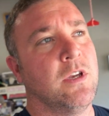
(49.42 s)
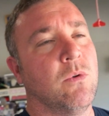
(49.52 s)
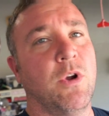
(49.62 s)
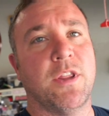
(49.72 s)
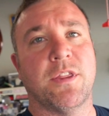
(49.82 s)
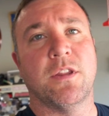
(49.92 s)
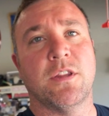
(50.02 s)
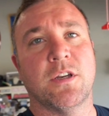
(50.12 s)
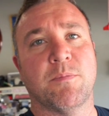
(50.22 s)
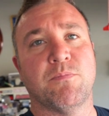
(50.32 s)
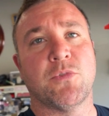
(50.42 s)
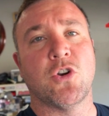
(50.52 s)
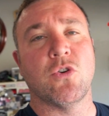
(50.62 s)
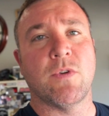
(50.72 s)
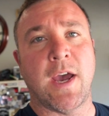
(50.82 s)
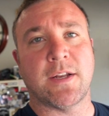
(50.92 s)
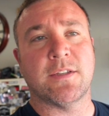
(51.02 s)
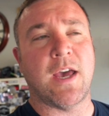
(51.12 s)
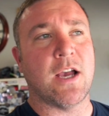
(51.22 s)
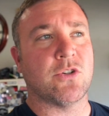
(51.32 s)
with the
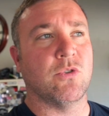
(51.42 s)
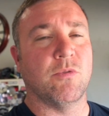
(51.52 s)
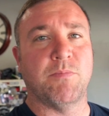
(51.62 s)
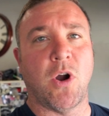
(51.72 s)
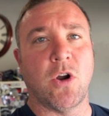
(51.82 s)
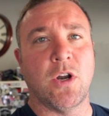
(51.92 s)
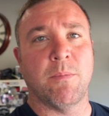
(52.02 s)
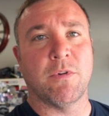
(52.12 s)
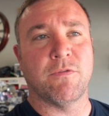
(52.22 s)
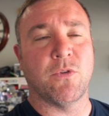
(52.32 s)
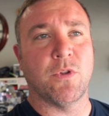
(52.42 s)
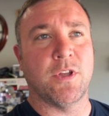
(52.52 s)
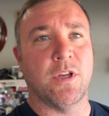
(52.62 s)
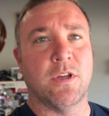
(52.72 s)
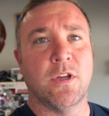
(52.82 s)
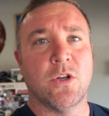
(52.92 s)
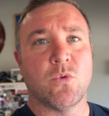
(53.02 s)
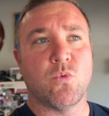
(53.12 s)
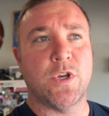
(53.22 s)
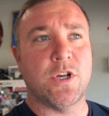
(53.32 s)
correct actual part number for the
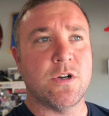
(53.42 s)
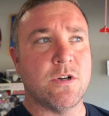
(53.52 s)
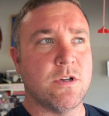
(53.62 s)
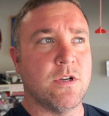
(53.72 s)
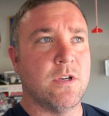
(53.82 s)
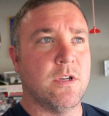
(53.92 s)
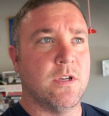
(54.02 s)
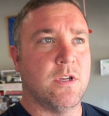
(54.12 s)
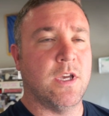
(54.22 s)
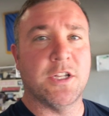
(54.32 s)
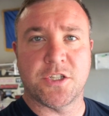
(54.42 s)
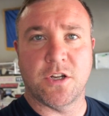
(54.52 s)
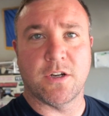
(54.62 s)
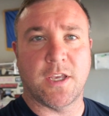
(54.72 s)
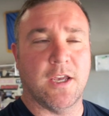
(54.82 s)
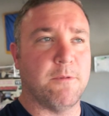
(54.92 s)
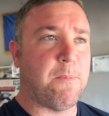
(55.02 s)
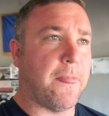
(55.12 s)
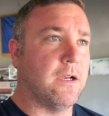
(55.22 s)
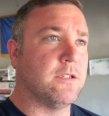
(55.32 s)
rear install kit.
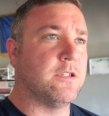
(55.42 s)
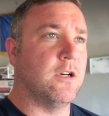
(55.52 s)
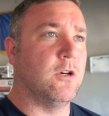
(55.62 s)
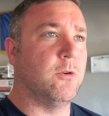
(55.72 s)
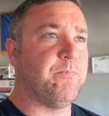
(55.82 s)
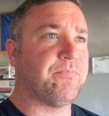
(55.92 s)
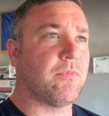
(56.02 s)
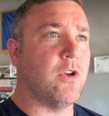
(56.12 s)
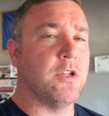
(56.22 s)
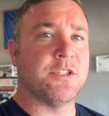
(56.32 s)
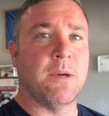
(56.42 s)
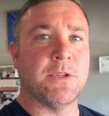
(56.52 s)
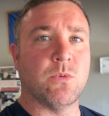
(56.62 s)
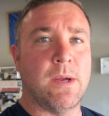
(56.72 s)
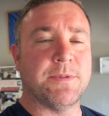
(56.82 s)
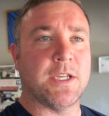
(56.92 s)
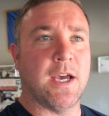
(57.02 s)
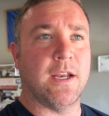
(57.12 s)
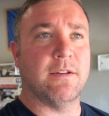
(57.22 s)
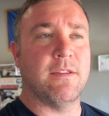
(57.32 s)
So on Summit's
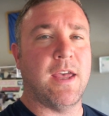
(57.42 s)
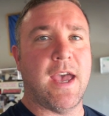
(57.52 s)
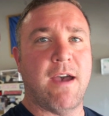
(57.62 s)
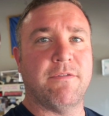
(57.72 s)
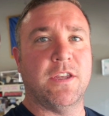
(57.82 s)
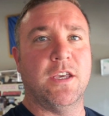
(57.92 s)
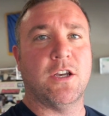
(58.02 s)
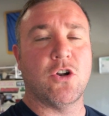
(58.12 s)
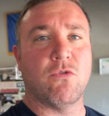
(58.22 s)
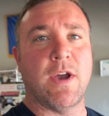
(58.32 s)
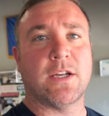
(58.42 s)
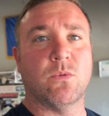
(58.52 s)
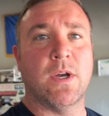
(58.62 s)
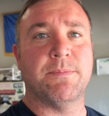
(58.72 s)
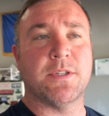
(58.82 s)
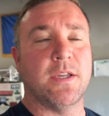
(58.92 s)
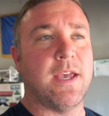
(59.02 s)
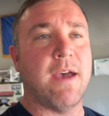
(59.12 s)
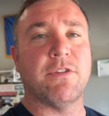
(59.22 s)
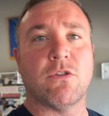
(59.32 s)
website, they have the correct
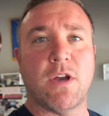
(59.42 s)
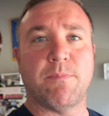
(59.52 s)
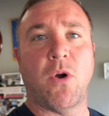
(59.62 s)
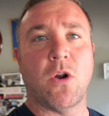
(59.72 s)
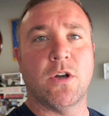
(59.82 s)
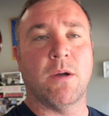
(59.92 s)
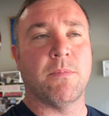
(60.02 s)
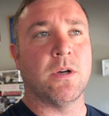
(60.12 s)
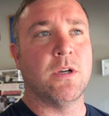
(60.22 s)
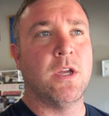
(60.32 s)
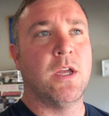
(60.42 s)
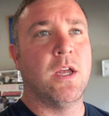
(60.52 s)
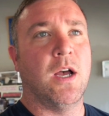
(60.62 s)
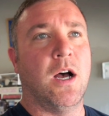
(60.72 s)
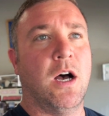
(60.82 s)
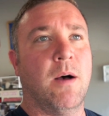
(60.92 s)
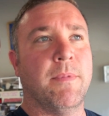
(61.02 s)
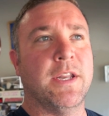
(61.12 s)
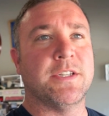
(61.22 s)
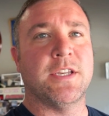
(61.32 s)
part number,
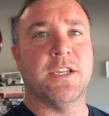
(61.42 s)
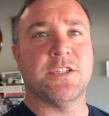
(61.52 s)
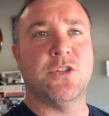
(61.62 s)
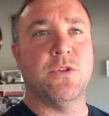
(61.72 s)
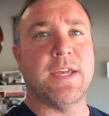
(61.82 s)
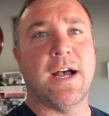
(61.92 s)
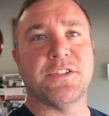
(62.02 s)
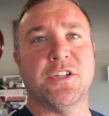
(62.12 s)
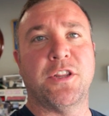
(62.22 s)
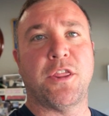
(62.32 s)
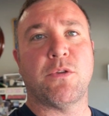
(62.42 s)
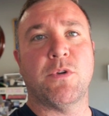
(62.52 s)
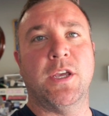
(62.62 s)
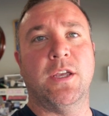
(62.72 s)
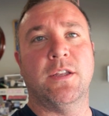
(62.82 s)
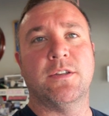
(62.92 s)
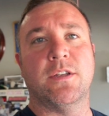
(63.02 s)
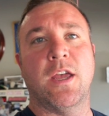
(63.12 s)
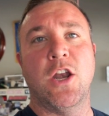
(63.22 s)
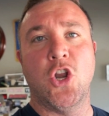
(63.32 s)
and it says 2003
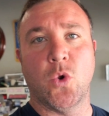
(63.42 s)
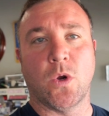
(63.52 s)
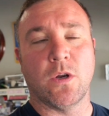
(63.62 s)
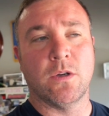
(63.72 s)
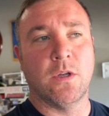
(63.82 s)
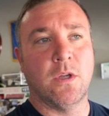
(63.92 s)
and newer.